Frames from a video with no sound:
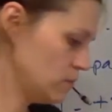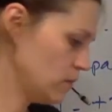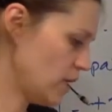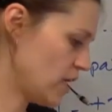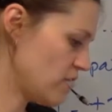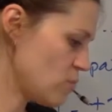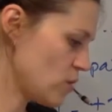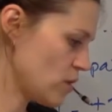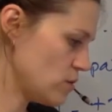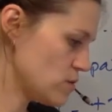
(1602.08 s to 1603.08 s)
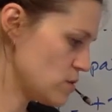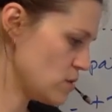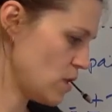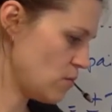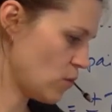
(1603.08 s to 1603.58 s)
I have more notes
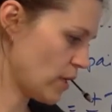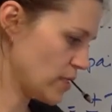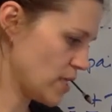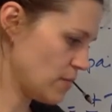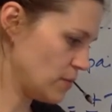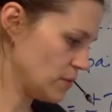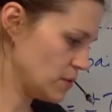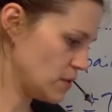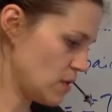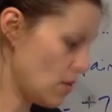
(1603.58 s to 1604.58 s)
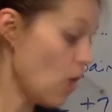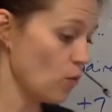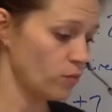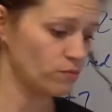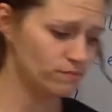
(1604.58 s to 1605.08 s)
and more examples. Oh,
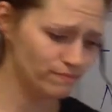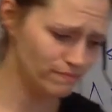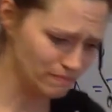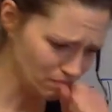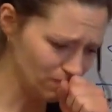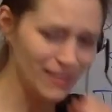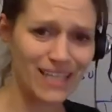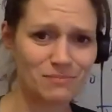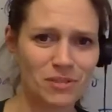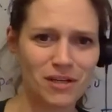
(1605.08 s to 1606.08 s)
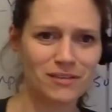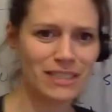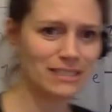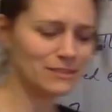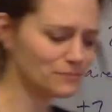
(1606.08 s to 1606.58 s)
last but not
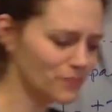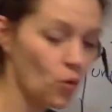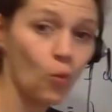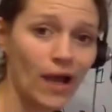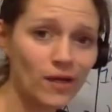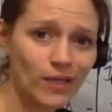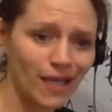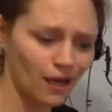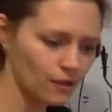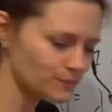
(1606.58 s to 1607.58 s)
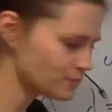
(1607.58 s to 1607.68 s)
least, why do we care?